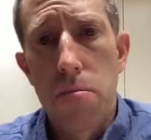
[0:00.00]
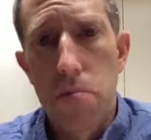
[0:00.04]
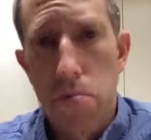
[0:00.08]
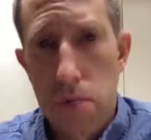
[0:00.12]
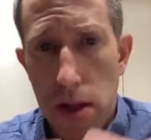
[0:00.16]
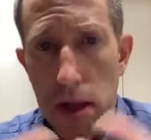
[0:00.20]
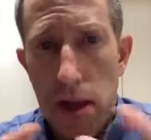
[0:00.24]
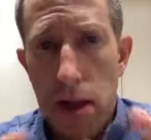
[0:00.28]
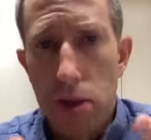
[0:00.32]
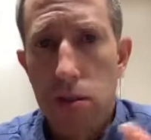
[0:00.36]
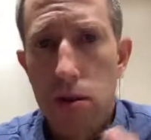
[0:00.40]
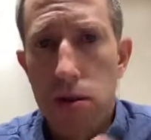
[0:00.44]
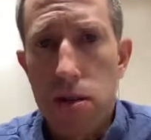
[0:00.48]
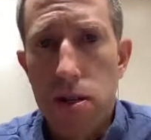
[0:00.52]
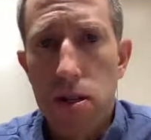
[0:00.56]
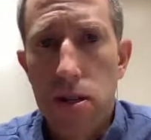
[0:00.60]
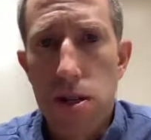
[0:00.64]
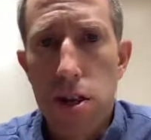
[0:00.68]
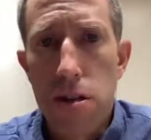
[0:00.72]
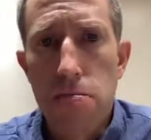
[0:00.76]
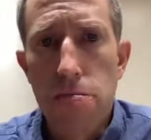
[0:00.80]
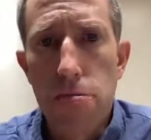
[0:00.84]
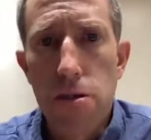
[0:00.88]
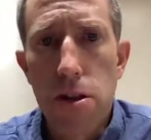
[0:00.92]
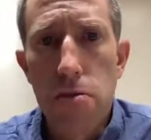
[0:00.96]
Blake was a
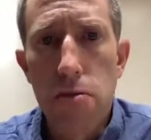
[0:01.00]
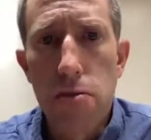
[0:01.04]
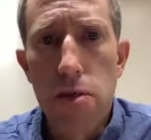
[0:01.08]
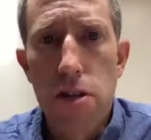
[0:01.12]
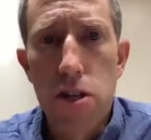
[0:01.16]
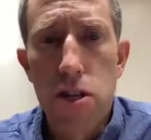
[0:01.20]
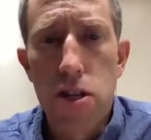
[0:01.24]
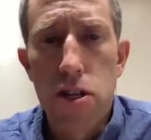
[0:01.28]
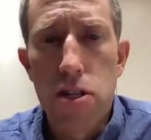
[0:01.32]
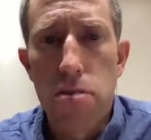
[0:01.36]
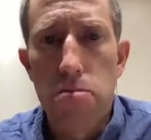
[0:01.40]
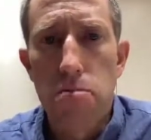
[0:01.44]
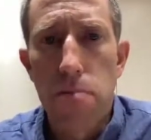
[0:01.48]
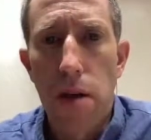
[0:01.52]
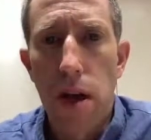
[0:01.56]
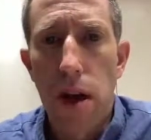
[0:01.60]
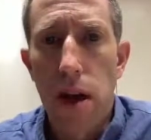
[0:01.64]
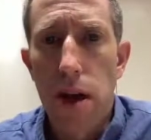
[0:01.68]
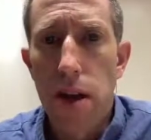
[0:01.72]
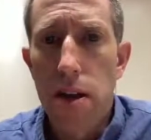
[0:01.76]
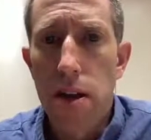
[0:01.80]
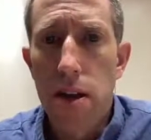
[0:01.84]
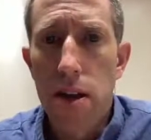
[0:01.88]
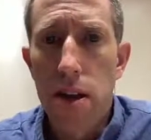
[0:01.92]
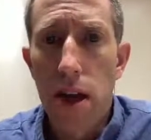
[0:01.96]
deeply religious
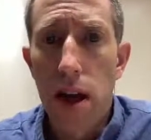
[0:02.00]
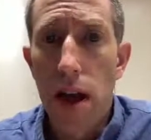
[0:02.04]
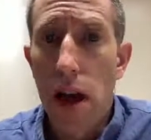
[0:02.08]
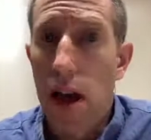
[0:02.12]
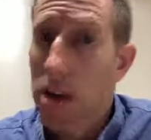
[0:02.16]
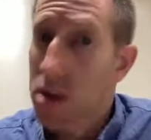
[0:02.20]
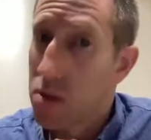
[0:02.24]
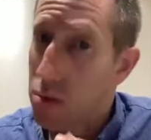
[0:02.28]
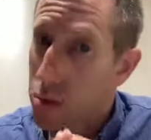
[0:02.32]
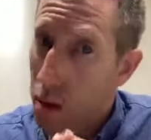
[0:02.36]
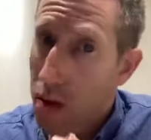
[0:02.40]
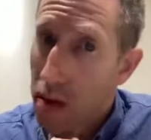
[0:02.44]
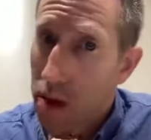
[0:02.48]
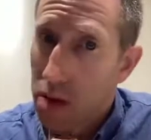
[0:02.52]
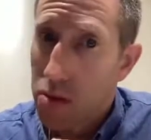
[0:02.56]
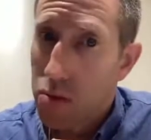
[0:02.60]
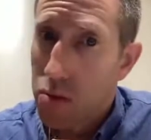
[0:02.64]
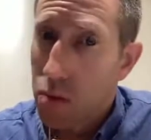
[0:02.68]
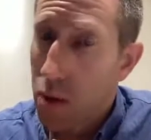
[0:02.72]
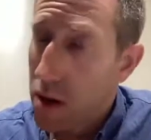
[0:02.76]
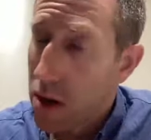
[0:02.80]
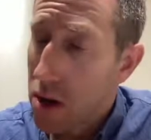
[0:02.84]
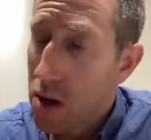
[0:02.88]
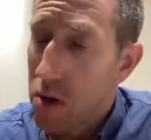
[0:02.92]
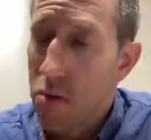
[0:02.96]
man, as well as
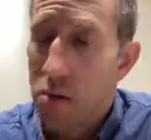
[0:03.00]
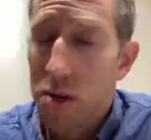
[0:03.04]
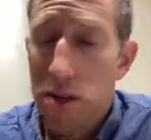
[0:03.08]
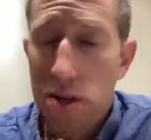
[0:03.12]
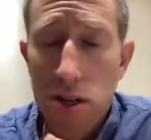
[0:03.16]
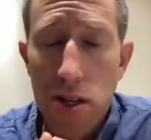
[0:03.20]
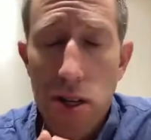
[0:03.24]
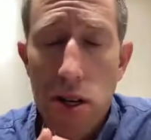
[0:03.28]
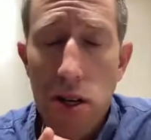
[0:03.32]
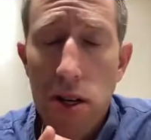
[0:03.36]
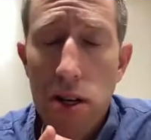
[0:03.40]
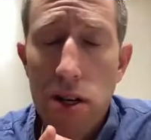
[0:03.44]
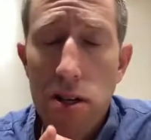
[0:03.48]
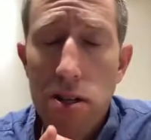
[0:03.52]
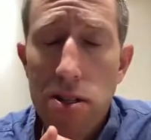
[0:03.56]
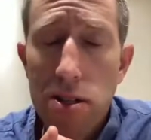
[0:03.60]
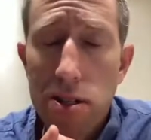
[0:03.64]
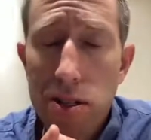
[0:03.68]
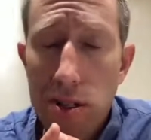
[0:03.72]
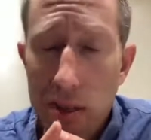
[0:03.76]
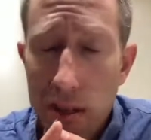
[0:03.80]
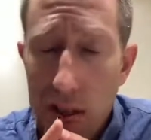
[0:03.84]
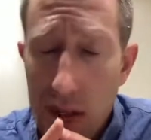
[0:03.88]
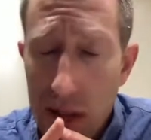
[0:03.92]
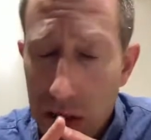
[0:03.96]
one who was
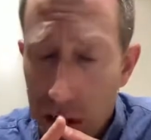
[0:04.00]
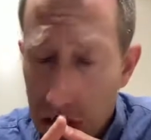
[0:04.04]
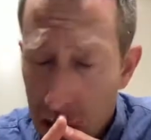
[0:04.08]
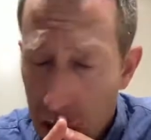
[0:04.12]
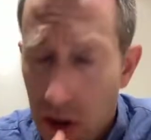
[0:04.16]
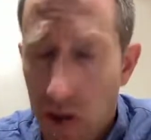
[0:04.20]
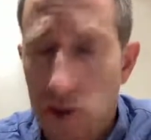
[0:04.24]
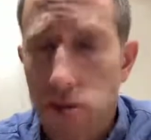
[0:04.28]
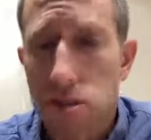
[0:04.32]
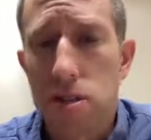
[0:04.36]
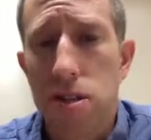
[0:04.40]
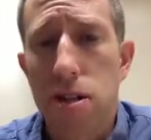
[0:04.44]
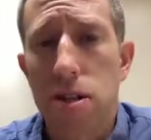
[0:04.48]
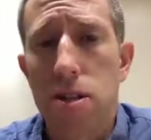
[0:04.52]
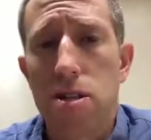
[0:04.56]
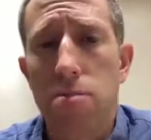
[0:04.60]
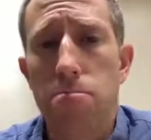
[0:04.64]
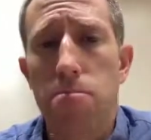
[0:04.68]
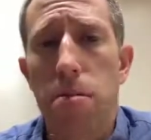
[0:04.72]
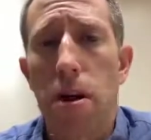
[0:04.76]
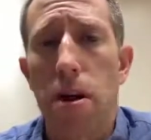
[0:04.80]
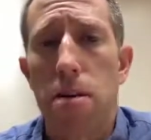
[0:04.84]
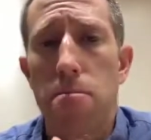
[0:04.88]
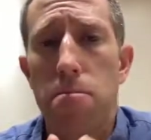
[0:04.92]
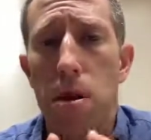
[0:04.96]
closely
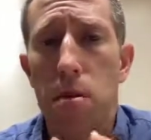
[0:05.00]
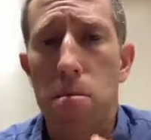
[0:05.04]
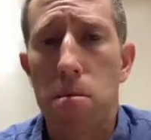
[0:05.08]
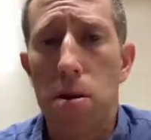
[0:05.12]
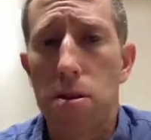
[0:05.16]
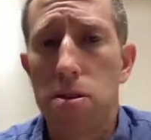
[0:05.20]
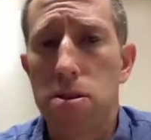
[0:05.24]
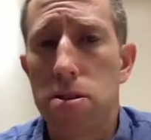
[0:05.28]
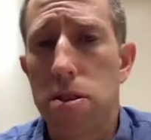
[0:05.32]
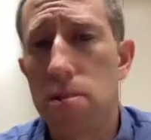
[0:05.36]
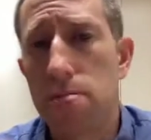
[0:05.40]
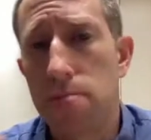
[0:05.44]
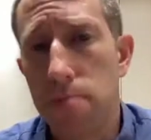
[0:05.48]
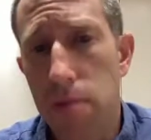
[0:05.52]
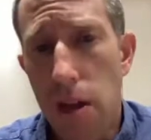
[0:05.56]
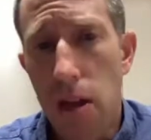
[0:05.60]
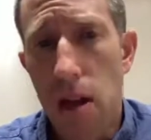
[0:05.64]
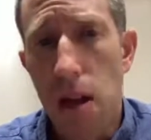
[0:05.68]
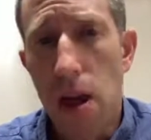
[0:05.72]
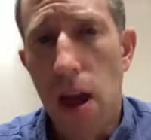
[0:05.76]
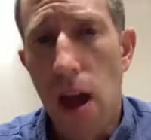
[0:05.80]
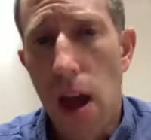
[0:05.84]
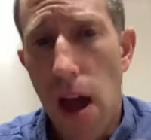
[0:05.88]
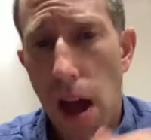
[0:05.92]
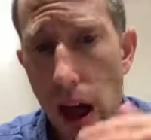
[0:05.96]
inspired by Milton,
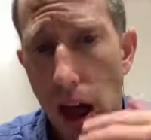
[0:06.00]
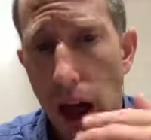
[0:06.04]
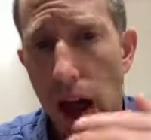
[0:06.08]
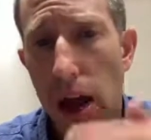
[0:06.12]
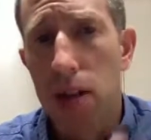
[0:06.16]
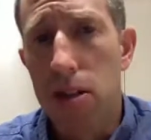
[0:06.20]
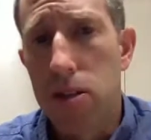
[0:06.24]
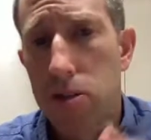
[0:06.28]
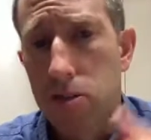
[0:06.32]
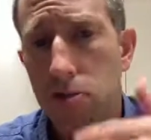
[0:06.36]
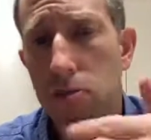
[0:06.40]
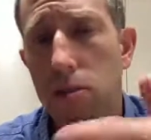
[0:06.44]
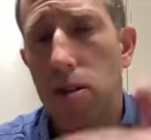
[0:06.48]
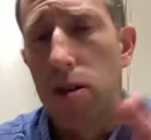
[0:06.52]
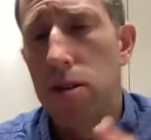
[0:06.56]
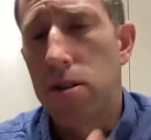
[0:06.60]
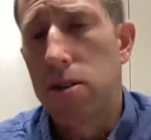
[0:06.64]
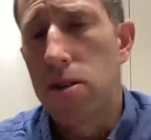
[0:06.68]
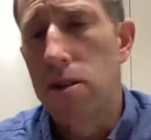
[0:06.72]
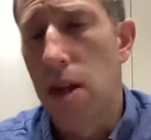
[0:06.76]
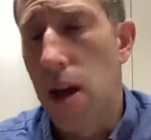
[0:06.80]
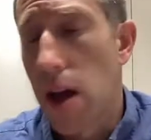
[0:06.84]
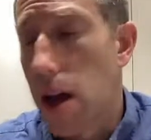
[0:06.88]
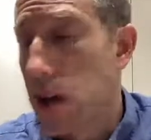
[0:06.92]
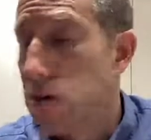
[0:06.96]
as
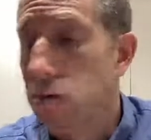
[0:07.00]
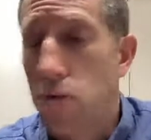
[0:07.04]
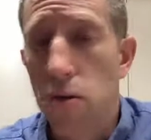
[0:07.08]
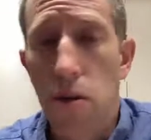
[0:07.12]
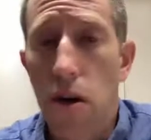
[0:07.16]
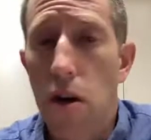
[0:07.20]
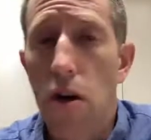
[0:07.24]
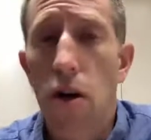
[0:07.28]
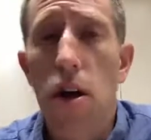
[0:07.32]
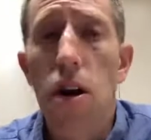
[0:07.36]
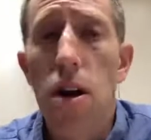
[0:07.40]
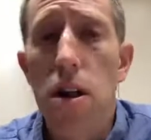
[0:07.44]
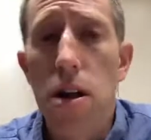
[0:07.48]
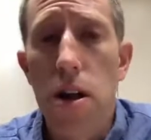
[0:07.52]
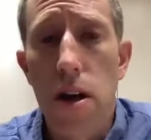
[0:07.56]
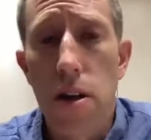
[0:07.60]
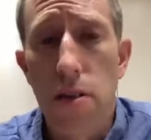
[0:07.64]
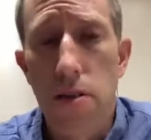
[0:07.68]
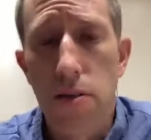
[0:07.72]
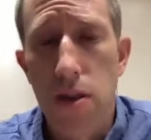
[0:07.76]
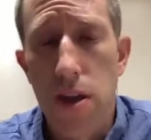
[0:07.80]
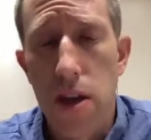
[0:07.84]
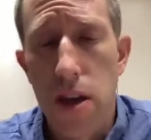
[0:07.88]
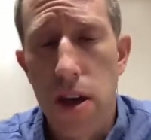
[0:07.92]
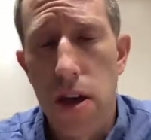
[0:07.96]
were all
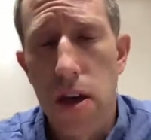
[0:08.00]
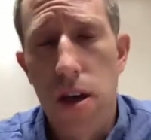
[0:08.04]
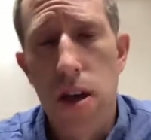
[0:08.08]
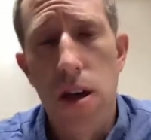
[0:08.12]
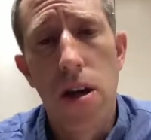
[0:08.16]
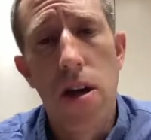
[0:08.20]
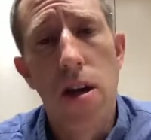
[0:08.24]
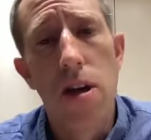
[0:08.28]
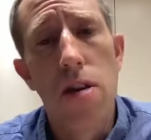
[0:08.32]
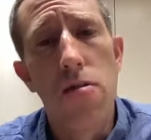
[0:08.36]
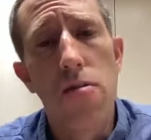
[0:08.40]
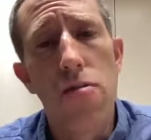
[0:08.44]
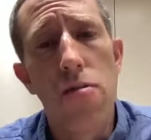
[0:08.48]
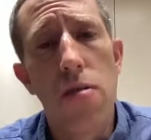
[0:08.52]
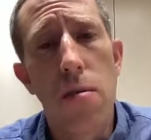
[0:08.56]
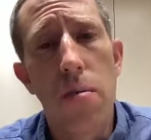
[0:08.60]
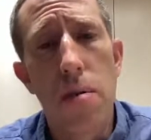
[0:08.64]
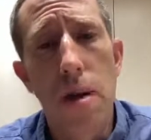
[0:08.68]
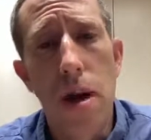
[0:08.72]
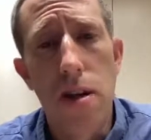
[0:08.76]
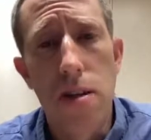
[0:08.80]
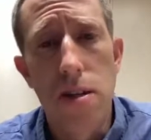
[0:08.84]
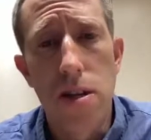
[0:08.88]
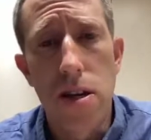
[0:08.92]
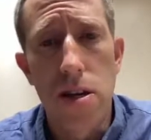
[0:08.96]
of the
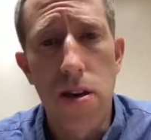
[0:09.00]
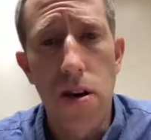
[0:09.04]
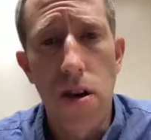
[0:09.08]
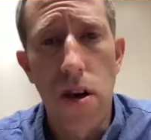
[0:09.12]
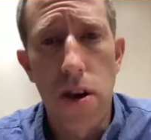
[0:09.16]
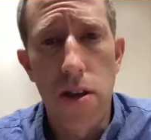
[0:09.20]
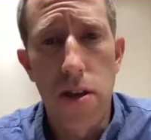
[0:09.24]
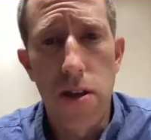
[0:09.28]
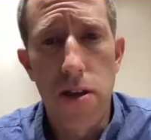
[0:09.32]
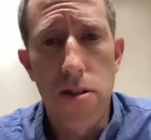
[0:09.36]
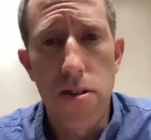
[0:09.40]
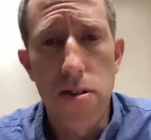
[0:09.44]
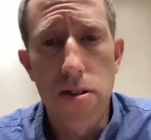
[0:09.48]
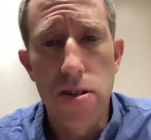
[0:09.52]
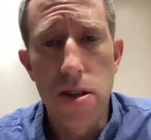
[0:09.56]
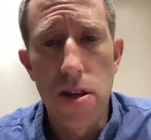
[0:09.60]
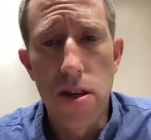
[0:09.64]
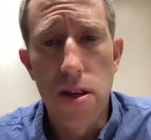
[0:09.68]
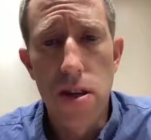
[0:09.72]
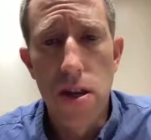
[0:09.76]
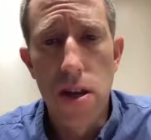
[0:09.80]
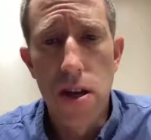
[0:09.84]
Romantic authors.